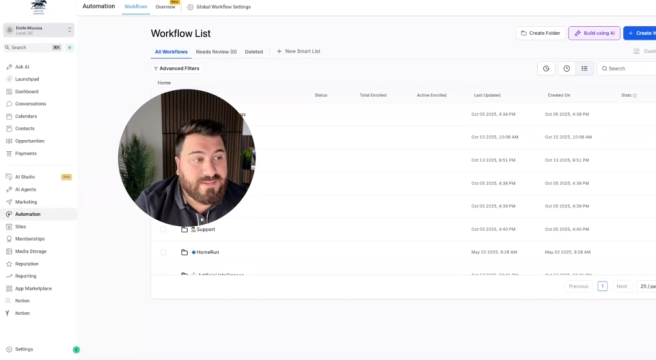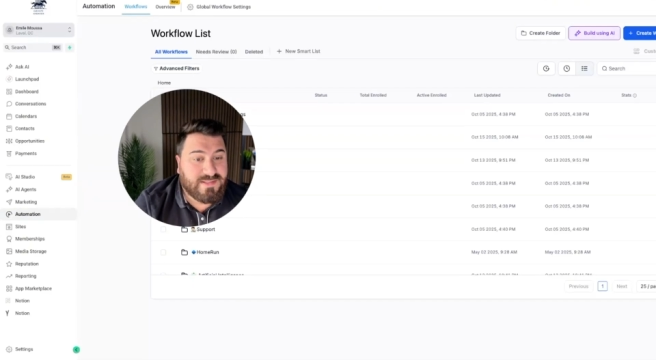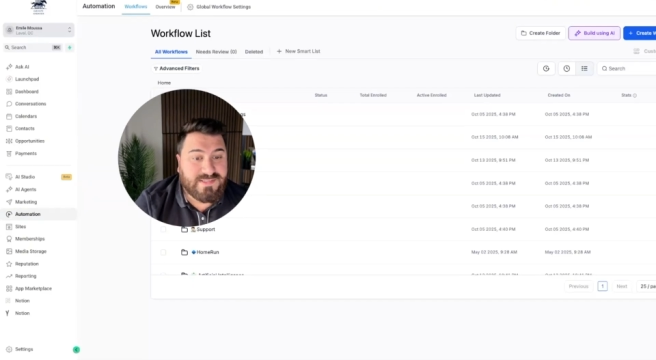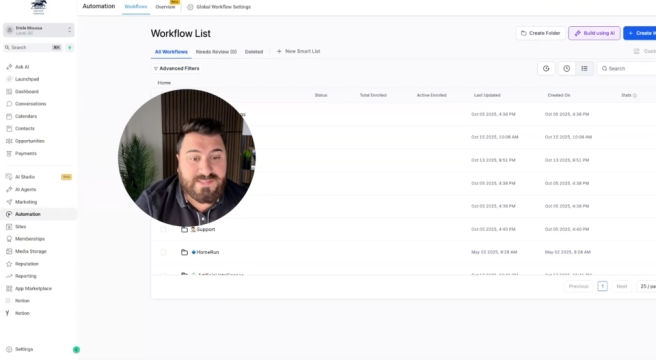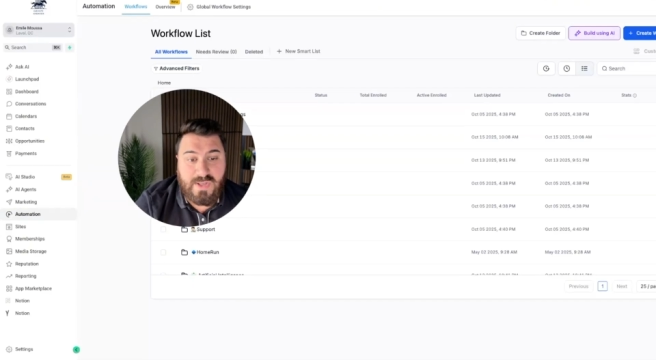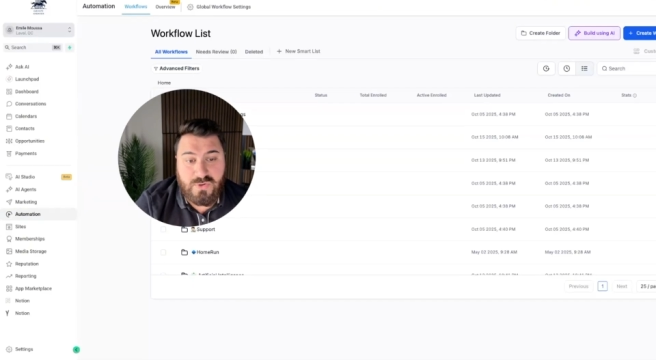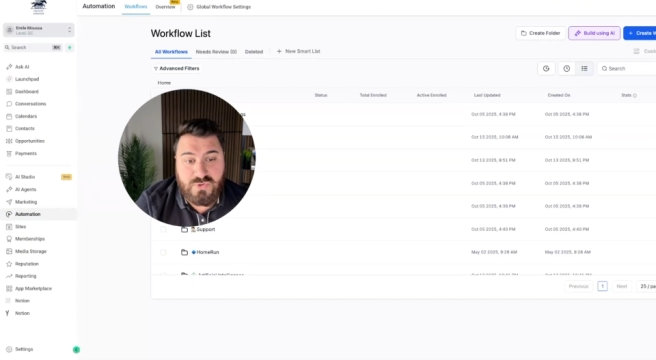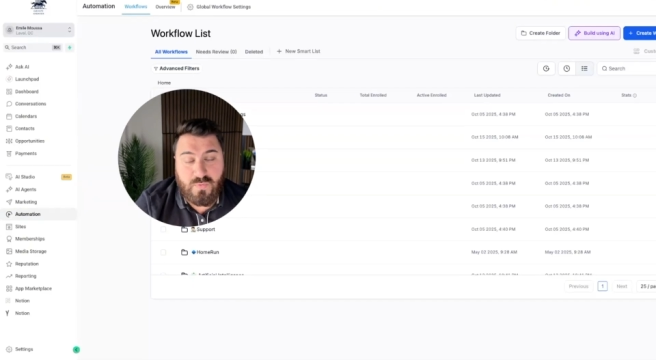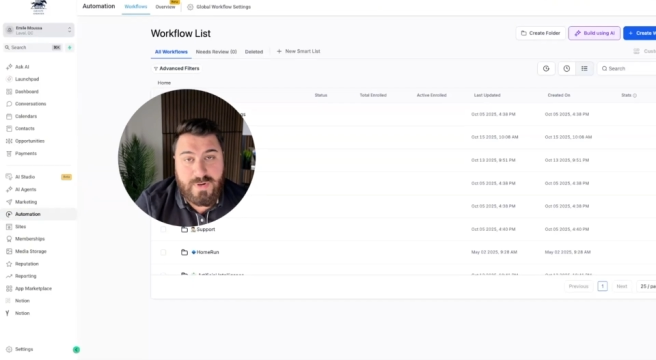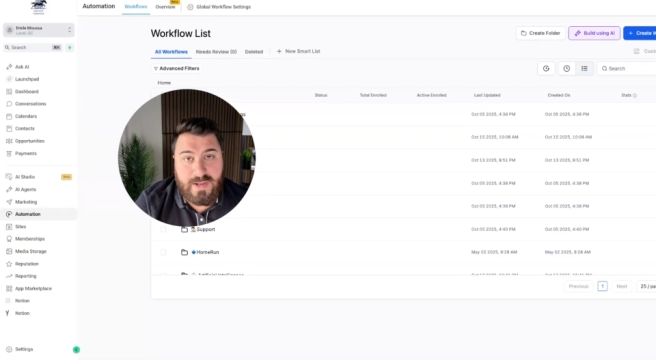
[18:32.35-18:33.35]
This is
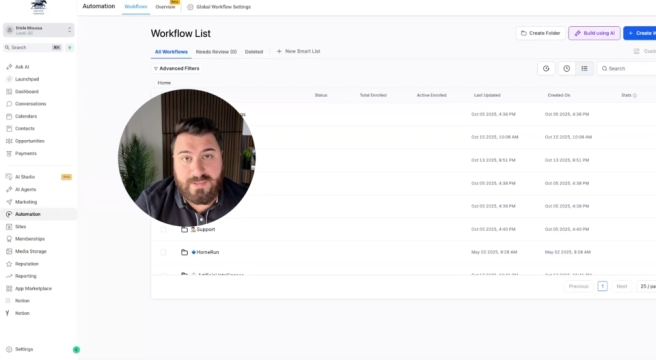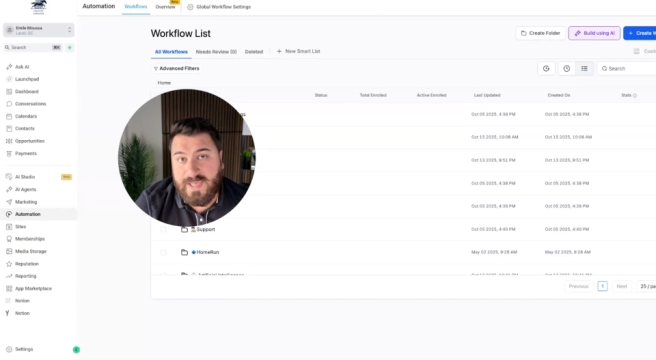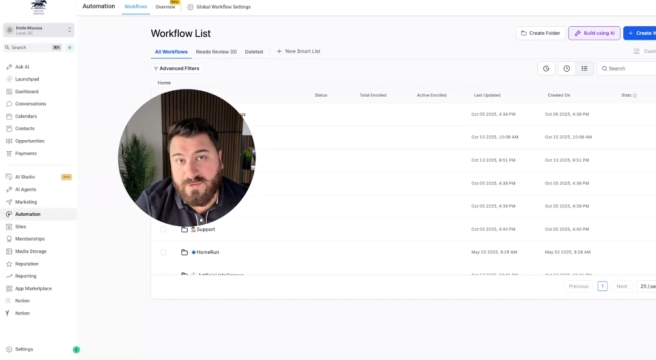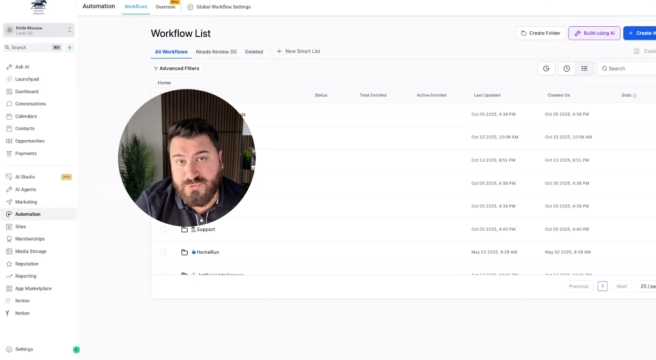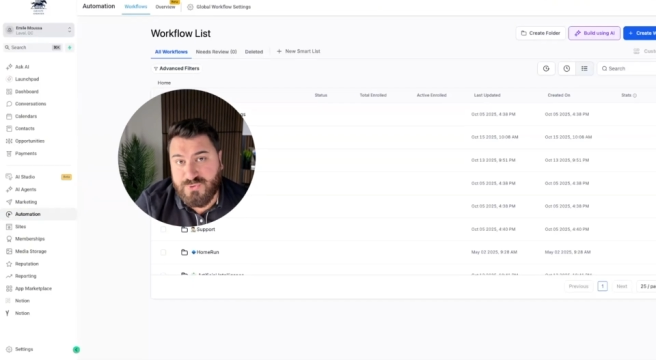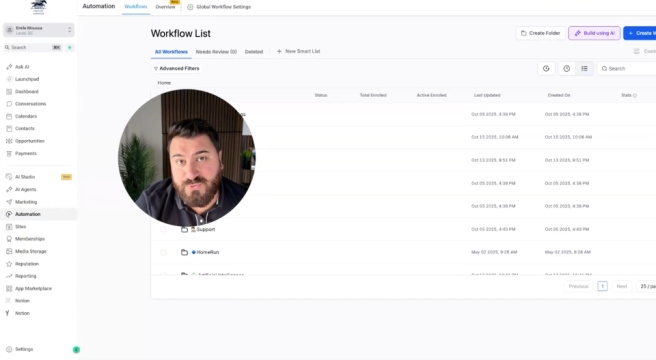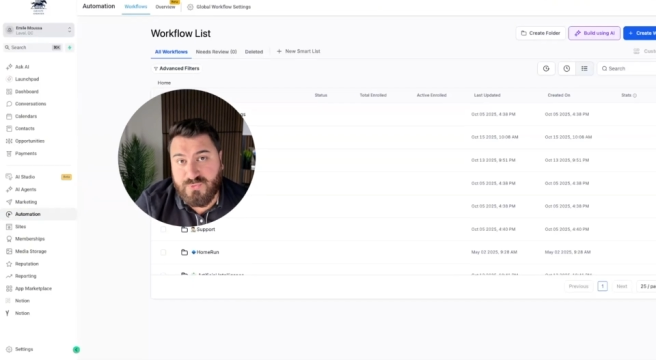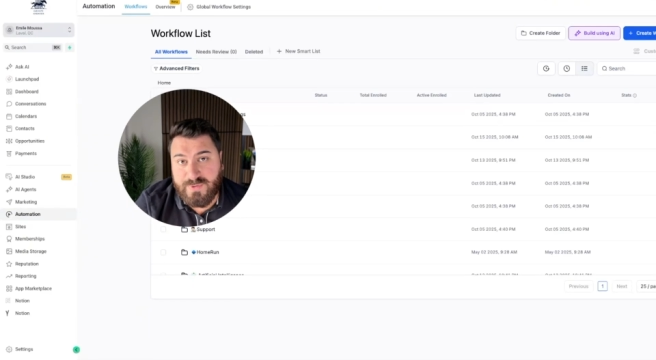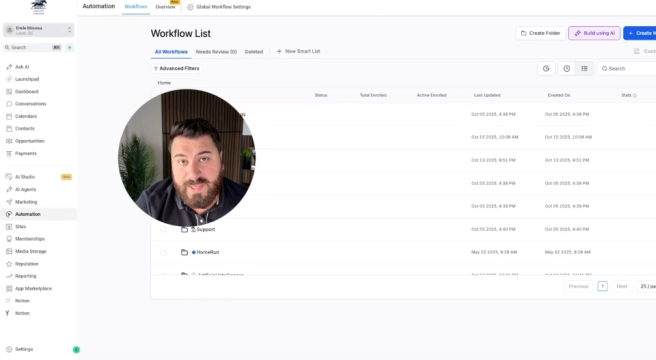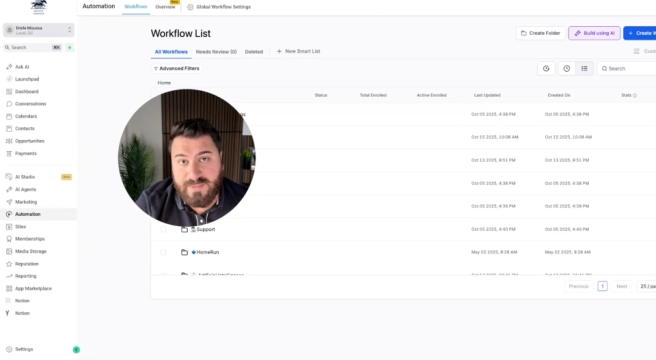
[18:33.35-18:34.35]
also what allows you
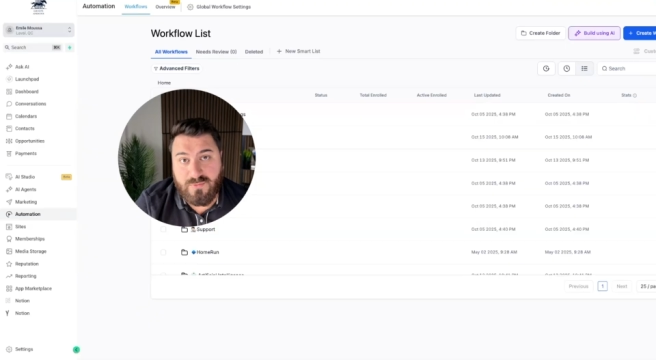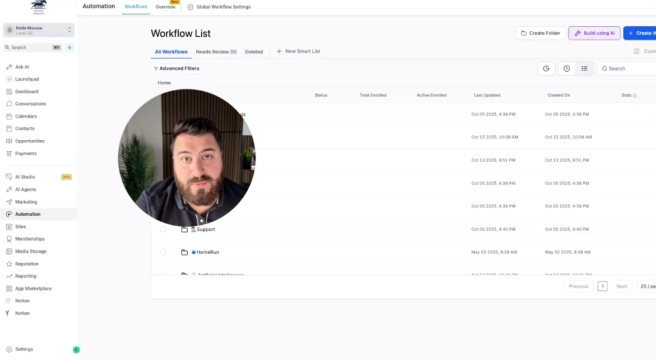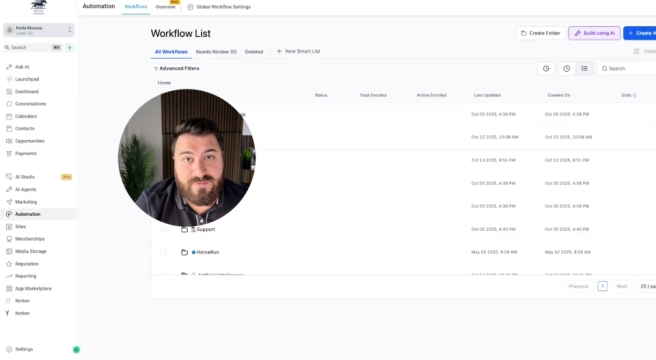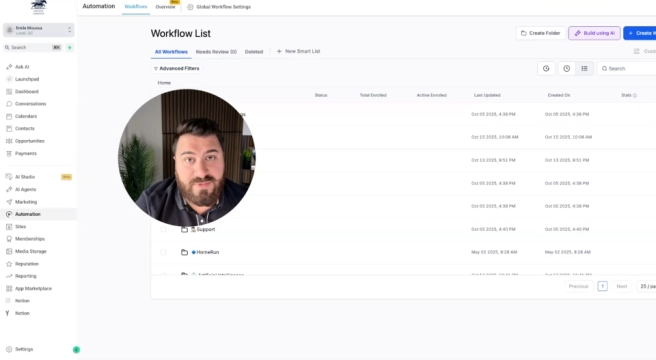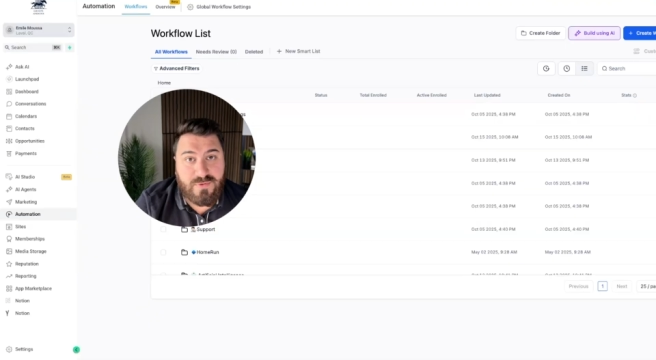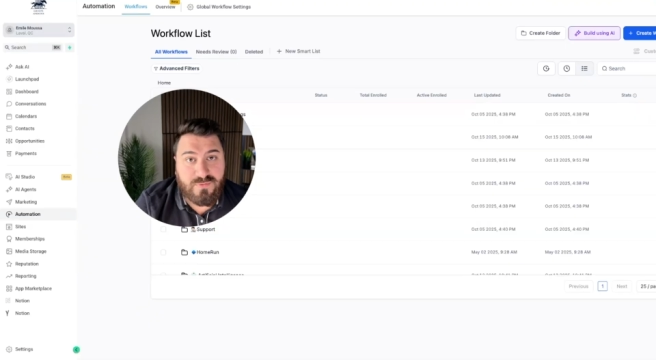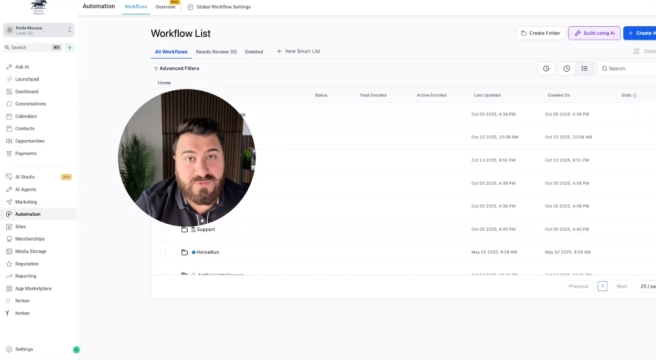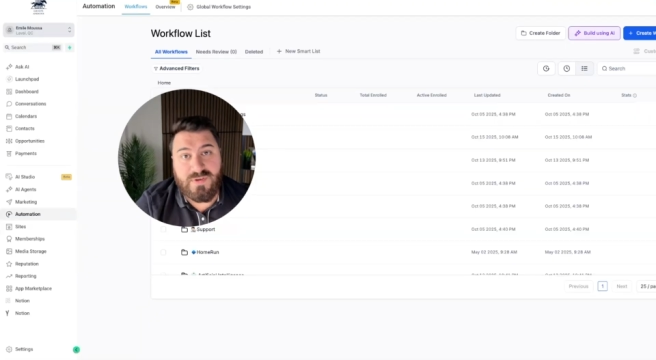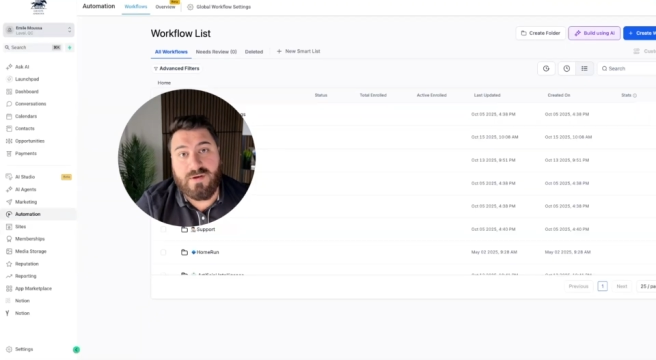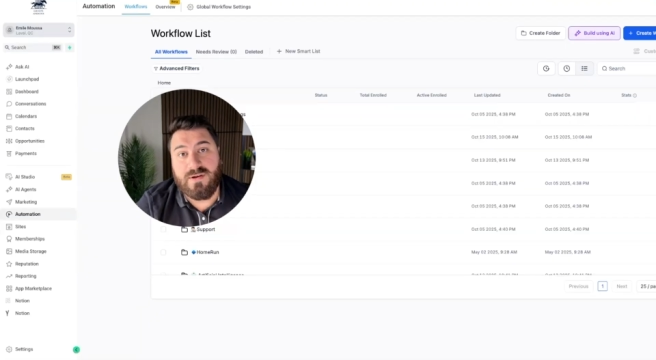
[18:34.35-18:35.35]
to get
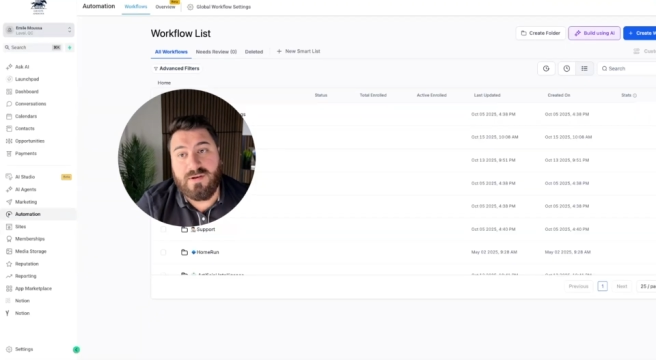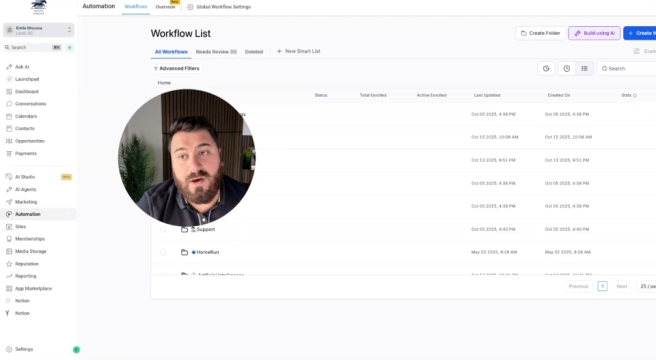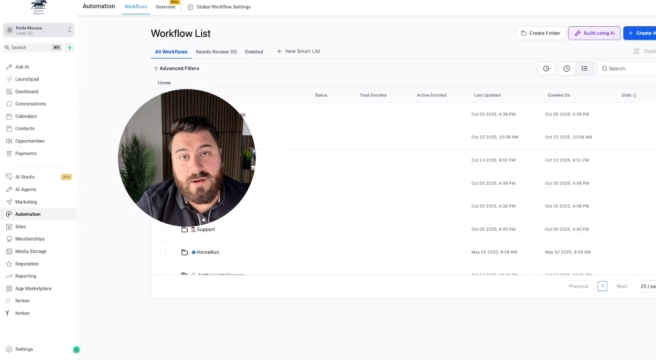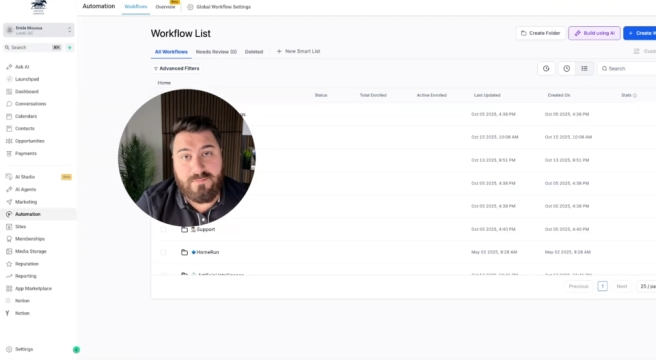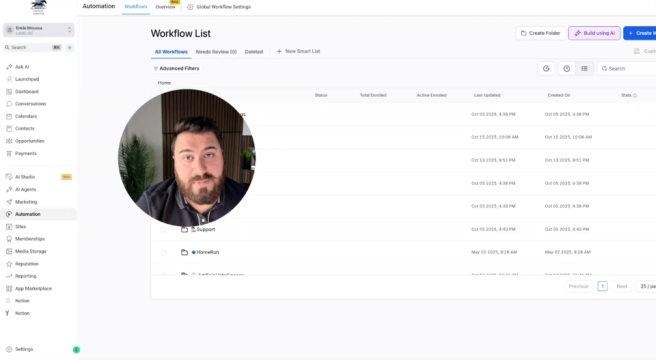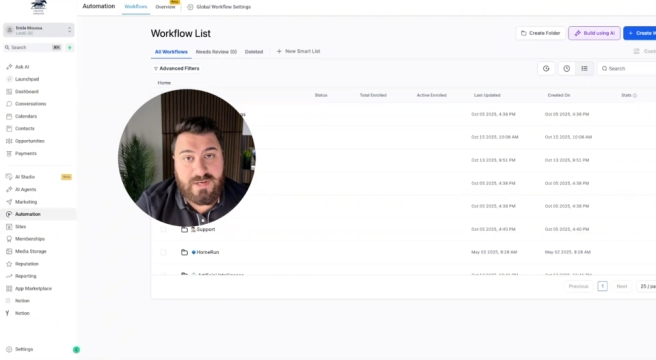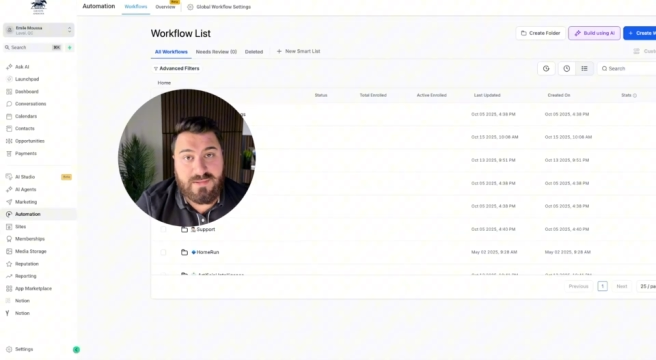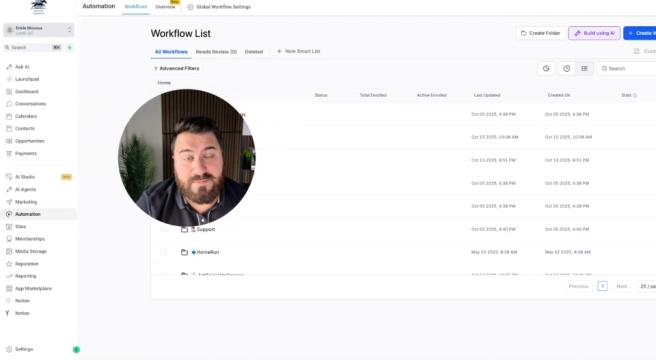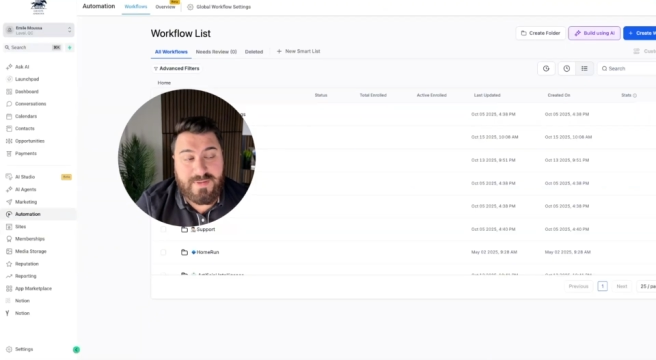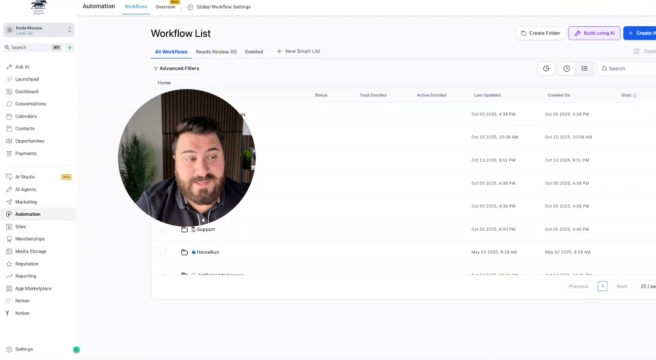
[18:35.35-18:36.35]
reviews on an
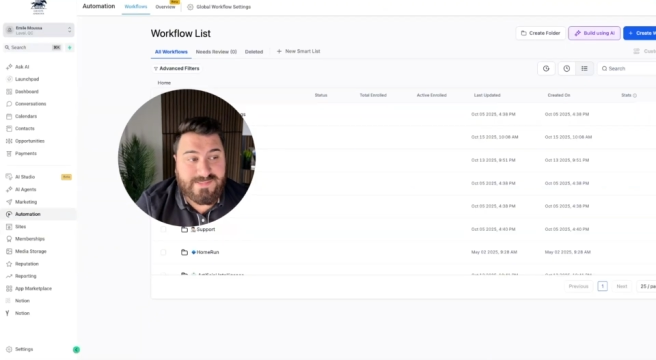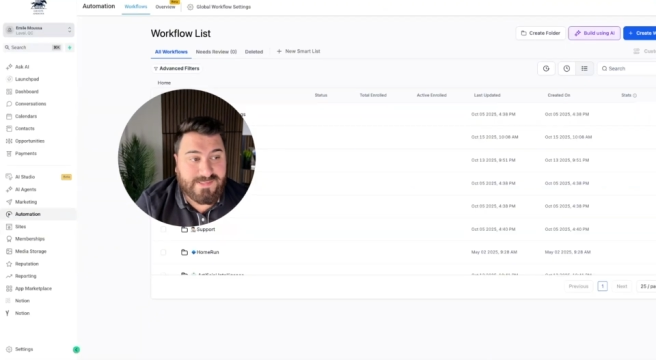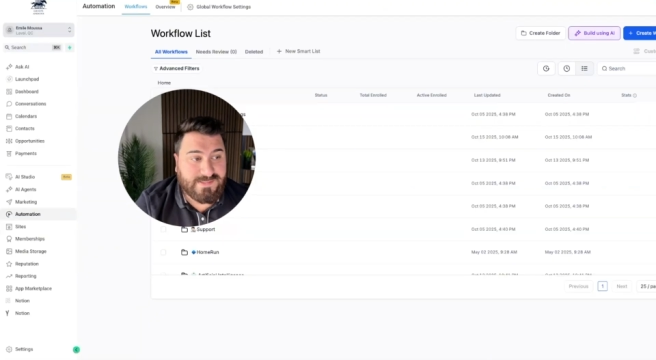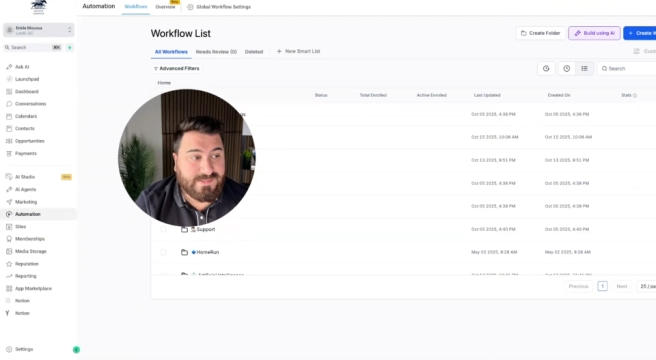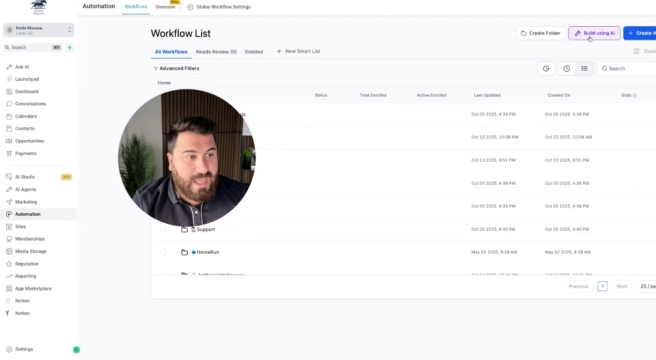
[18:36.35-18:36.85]
automated basis.